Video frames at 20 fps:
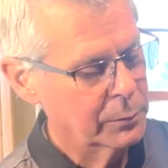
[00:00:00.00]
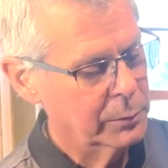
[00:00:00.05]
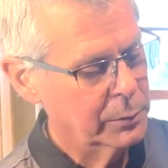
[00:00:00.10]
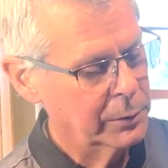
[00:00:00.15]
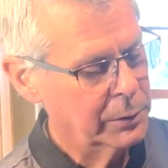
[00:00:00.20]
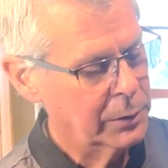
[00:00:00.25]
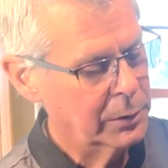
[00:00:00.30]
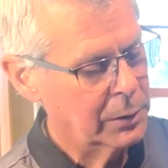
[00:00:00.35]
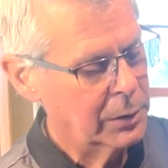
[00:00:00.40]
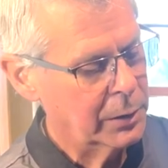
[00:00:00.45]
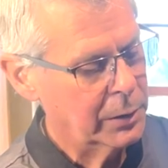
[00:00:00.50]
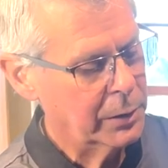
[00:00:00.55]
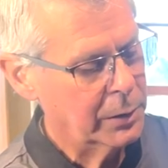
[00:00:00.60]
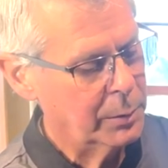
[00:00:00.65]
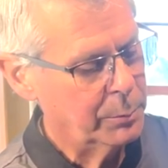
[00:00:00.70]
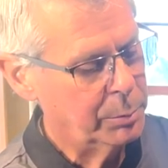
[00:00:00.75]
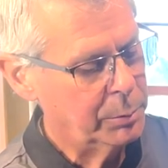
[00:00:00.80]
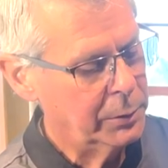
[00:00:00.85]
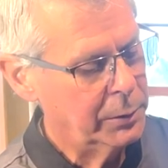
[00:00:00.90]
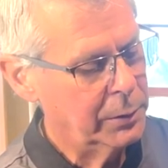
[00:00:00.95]
go ahead and get that on
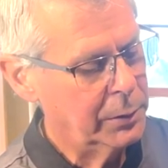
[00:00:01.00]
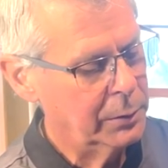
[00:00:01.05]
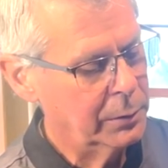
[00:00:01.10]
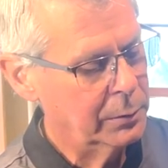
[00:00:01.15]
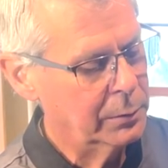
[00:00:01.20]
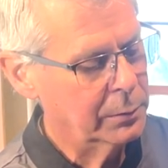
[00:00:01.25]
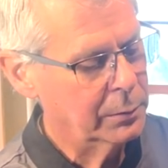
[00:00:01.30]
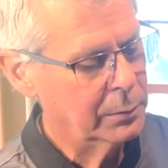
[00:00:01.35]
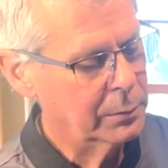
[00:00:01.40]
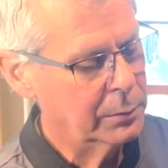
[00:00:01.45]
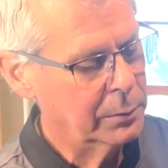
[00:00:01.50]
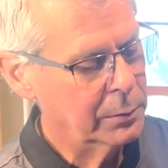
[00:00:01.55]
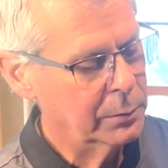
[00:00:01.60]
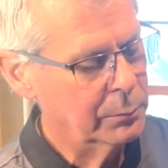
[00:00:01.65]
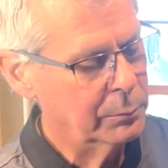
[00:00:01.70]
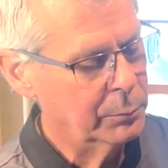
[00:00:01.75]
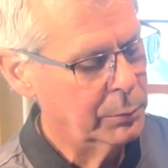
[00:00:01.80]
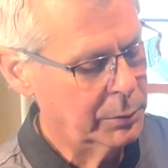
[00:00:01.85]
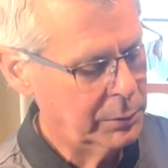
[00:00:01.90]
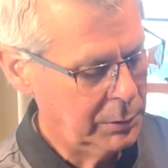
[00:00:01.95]
a plate,
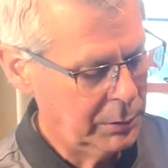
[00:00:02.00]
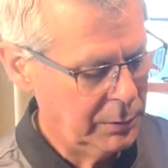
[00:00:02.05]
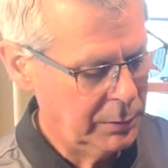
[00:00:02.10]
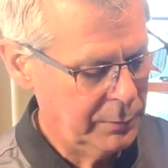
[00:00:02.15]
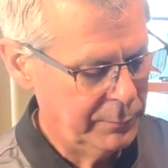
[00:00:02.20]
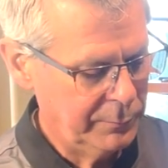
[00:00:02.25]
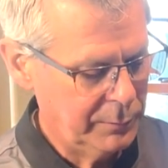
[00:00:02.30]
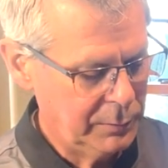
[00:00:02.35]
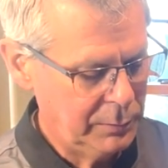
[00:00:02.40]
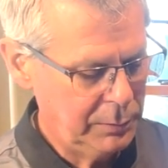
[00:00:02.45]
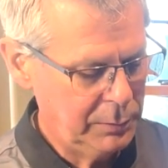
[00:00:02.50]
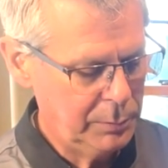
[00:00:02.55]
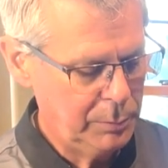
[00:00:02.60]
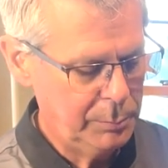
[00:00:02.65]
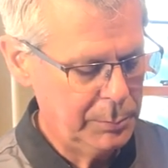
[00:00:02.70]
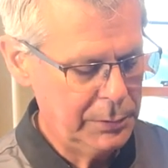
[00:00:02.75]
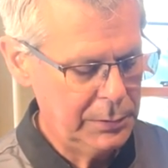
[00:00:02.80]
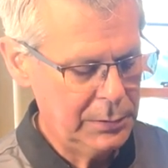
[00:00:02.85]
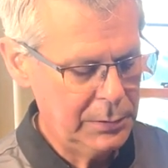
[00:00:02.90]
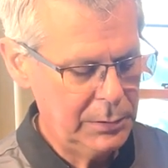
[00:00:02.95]
and we're going to have a little
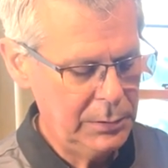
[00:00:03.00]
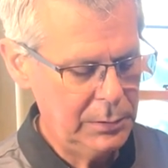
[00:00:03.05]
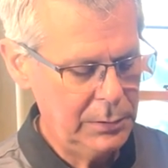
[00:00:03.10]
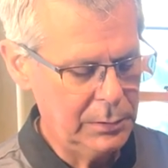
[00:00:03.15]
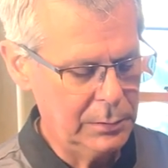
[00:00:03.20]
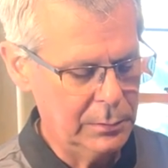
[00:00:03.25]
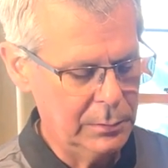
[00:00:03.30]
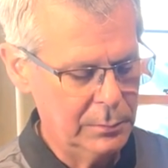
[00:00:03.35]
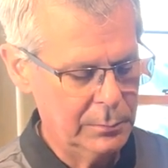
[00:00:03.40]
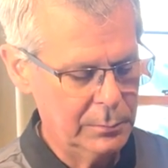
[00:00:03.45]
bit to eat.